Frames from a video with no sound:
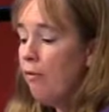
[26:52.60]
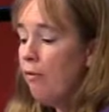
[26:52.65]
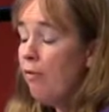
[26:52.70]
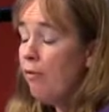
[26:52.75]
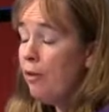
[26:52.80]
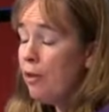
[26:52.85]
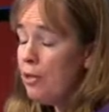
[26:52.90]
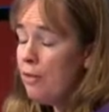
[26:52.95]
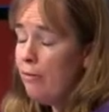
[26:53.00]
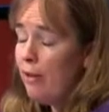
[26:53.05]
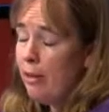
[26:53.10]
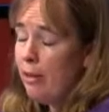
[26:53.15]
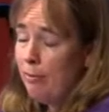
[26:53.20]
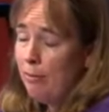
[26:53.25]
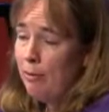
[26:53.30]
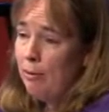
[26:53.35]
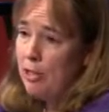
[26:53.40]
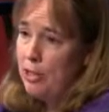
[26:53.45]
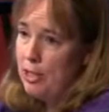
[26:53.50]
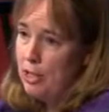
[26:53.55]
First of all, the
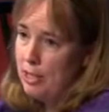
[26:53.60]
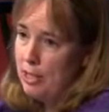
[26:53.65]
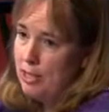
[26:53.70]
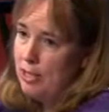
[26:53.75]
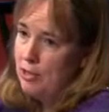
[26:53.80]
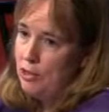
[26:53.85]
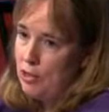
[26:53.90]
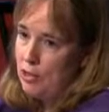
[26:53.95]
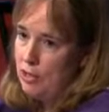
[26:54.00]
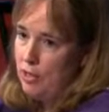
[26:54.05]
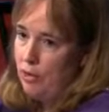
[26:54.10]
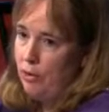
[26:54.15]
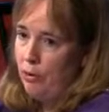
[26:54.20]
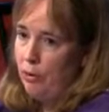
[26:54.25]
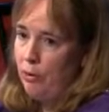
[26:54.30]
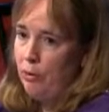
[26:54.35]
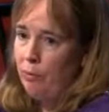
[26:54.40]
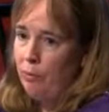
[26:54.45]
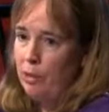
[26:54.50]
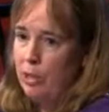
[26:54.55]
Immigration Detention Center
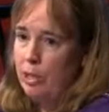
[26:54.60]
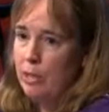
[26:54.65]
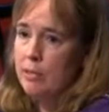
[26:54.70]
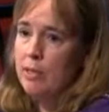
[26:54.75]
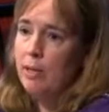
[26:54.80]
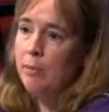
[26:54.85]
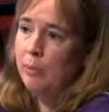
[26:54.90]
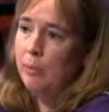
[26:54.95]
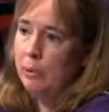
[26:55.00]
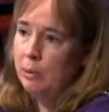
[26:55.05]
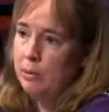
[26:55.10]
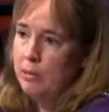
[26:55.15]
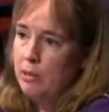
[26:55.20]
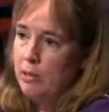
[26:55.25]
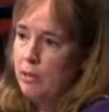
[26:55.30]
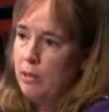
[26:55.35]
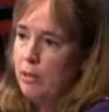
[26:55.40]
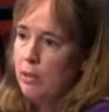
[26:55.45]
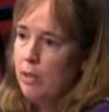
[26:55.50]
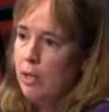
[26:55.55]
in Aurora doubled
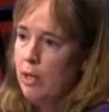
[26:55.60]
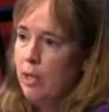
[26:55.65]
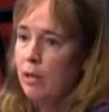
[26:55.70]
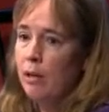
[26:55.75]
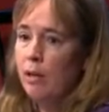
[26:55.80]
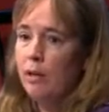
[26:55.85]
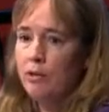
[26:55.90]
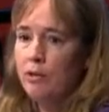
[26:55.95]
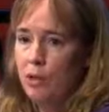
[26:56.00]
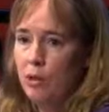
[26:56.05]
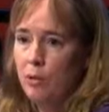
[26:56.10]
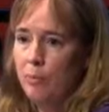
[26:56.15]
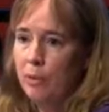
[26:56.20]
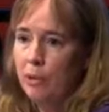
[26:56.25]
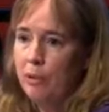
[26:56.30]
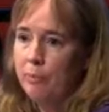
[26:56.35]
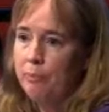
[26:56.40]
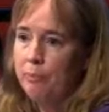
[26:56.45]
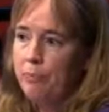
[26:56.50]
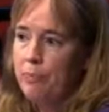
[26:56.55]
in
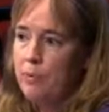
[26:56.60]
October.